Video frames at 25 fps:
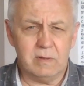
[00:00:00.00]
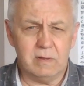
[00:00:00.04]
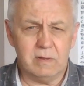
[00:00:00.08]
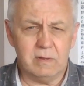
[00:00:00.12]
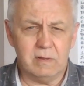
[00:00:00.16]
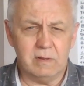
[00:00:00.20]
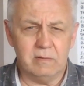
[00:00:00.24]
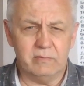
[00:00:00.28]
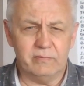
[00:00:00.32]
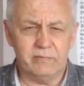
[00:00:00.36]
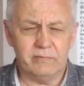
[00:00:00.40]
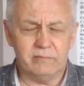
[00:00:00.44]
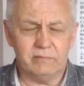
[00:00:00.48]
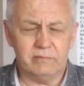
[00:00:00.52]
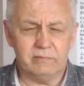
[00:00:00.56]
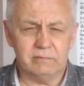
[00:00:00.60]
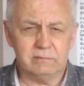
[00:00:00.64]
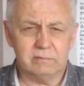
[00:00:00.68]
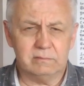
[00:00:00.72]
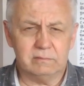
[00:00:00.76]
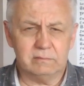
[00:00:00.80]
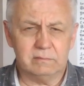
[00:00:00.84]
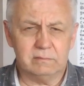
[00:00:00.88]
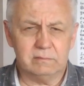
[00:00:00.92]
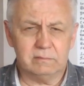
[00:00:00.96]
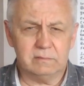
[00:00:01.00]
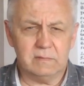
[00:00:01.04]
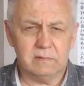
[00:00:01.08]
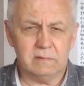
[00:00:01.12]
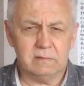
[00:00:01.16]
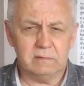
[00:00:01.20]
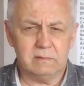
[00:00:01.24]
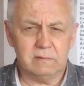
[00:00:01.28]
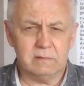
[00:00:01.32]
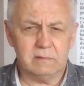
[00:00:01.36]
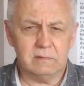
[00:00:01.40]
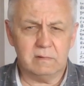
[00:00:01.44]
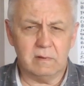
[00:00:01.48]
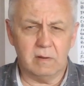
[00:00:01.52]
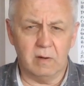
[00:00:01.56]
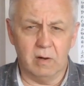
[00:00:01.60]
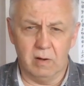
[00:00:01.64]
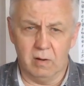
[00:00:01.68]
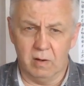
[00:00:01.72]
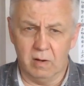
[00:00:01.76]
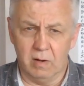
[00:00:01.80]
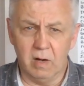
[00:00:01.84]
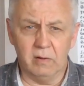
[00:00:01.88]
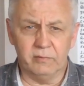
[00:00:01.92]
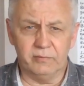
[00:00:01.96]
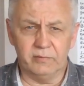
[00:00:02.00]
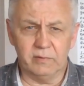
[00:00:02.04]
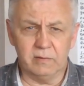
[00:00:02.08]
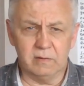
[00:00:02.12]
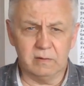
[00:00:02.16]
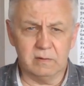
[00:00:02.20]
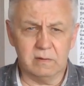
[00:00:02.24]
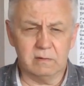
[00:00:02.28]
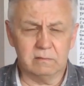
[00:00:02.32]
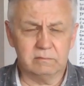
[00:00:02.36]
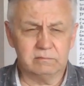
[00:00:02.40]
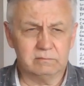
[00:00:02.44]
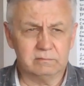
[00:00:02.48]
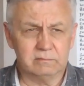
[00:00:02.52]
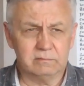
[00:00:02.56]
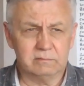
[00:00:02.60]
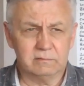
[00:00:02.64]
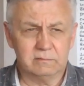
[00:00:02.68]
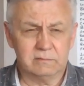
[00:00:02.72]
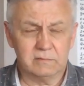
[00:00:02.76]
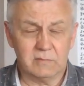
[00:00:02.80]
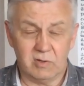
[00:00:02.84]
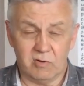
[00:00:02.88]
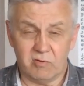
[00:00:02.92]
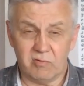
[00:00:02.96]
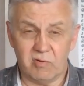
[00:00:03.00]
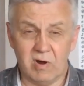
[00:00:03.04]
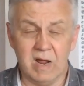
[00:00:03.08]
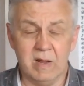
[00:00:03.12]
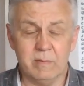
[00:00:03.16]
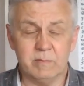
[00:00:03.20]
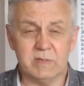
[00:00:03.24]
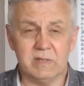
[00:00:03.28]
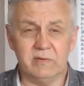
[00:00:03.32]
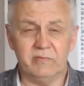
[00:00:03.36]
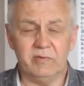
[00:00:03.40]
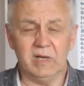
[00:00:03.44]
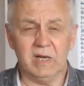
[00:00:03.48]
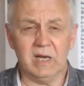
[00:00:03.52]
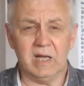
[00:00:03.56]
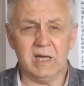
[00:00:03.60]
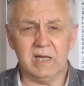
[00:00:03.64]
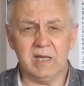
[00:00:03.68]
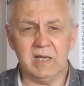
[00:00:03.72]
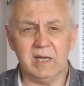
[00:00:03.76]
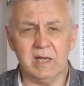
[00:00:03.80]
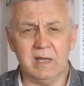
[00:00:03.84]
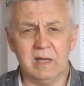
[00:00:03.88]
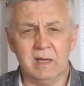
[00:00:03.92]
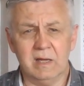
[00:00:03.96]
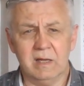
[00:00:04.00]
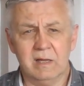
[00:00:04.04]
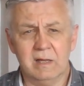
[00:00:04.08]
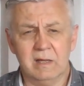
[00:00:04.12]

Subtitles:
of awful crimes, if you like.